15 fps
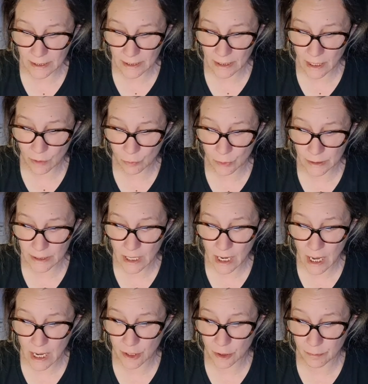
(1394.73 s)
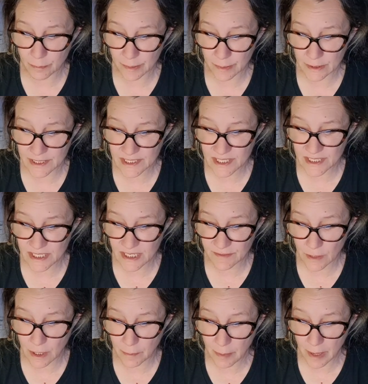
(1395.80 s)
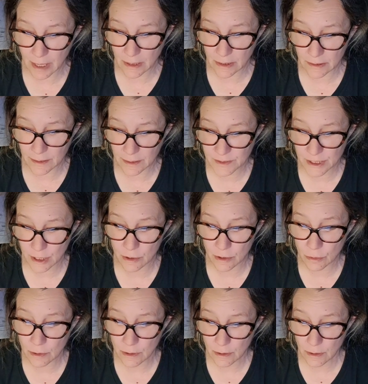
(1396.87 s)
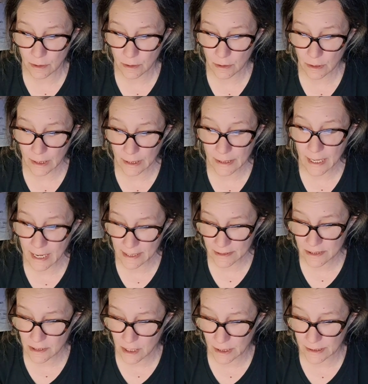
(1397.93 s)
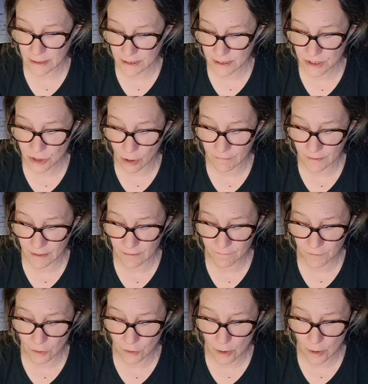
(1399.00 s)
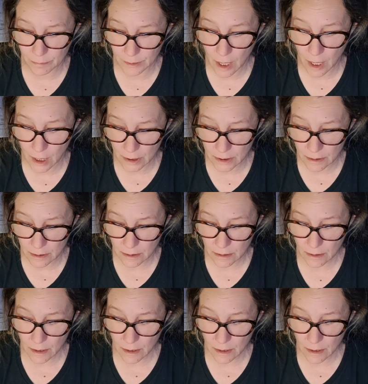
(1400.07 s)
night I got really high on Billy Sativa Apocalypto and asked Connie to solve it for our block.